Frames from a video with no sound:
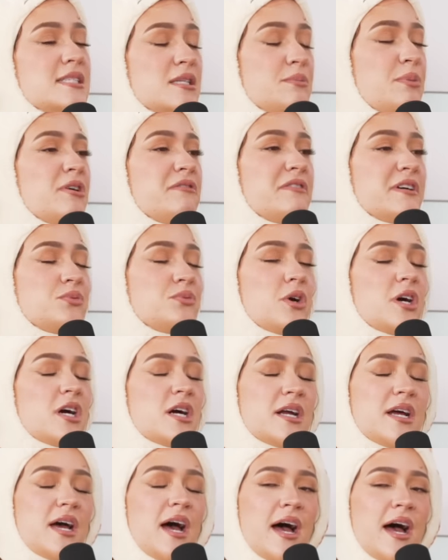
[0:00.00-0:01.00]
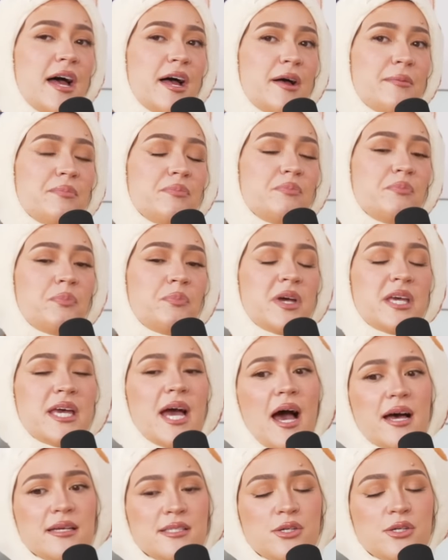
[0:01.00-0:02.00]
the perfect word. Um, but
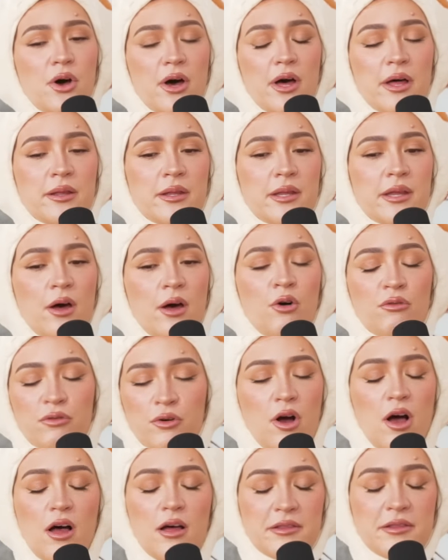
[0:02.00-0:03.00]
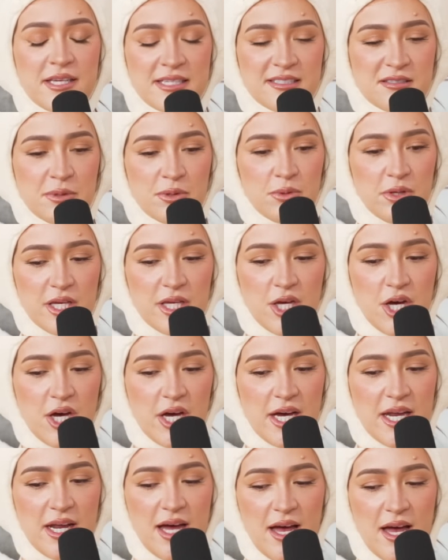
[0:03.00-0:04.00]
yeah, so overall things have been really
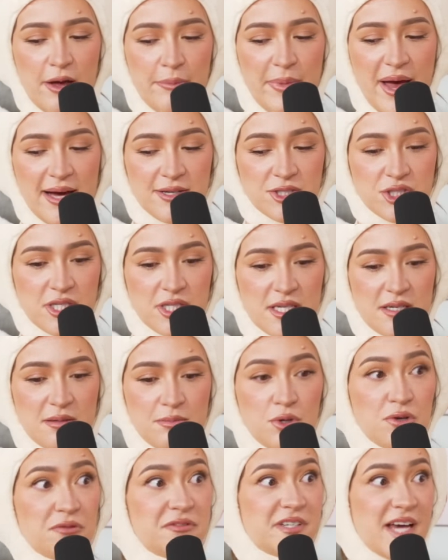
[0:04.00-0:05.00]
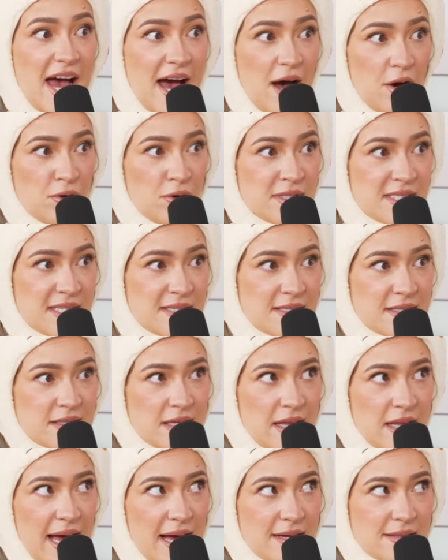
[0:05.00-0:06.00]
good. Um, Ashley moved out since the
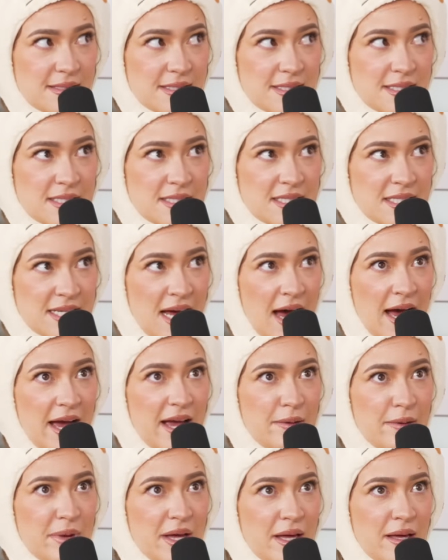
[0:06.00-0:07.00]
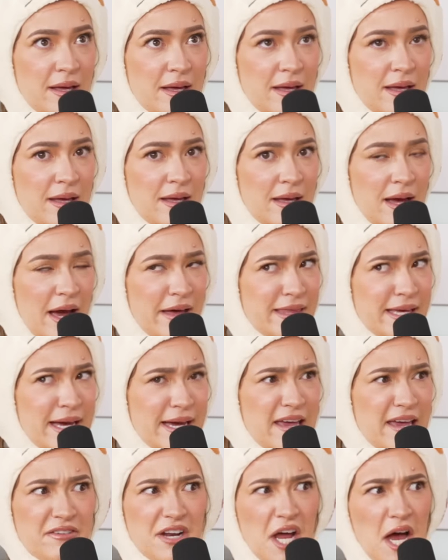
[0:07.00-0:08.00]
last time I think I
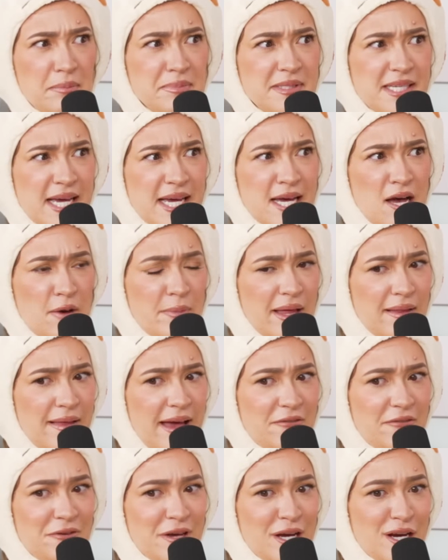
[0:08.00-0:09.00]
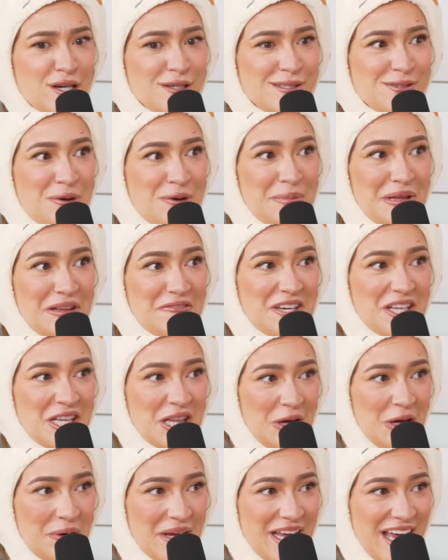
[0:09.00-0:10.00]
gave an update on my life here. So I'm living
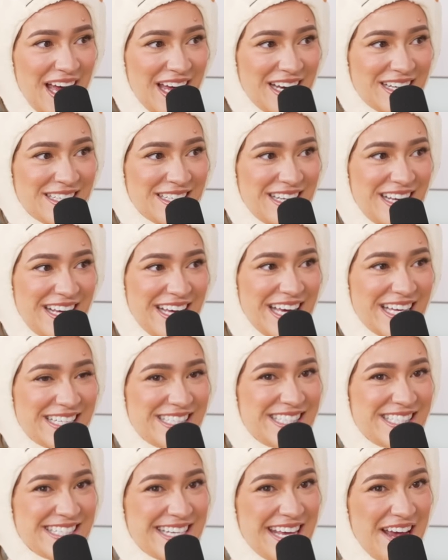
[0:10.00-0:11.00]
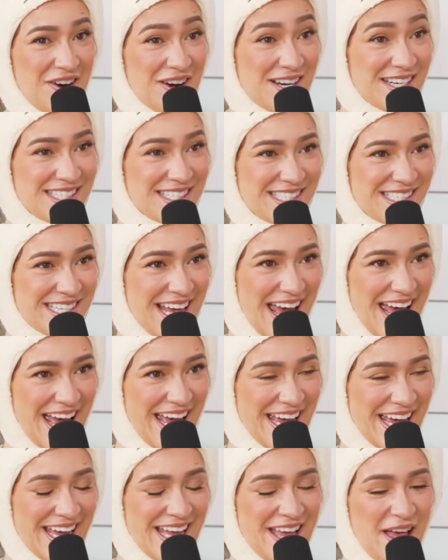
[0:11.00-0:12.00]
alone again. It's scary living to alone
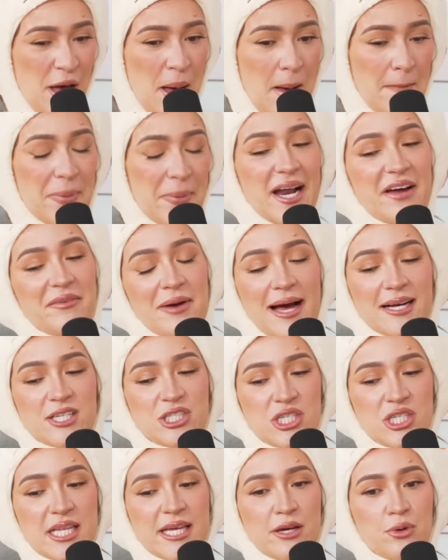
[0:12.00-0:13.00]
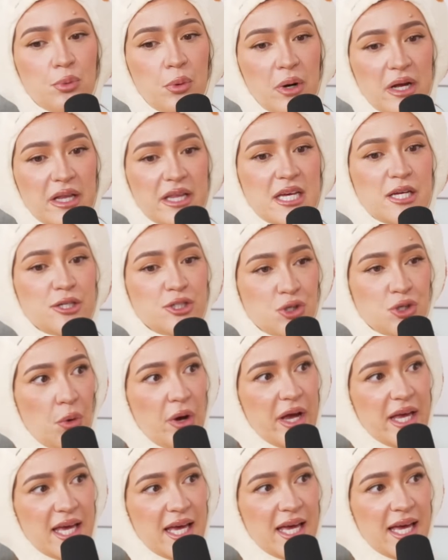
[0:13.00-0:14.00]
say, diaries. But I'm actually like really
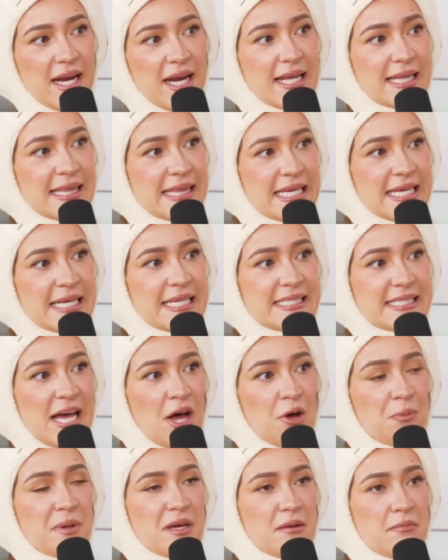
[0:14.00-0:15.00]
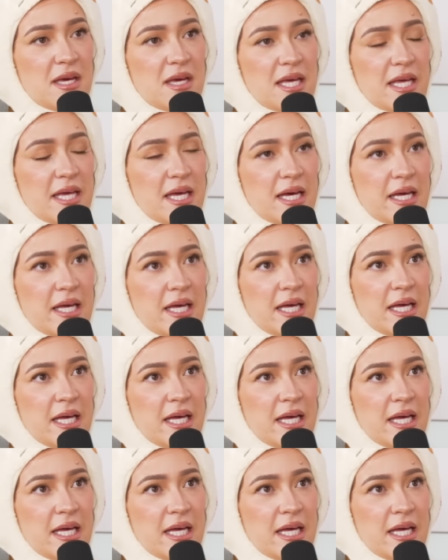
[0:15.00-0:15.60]
enjoying it. And I think it's helping me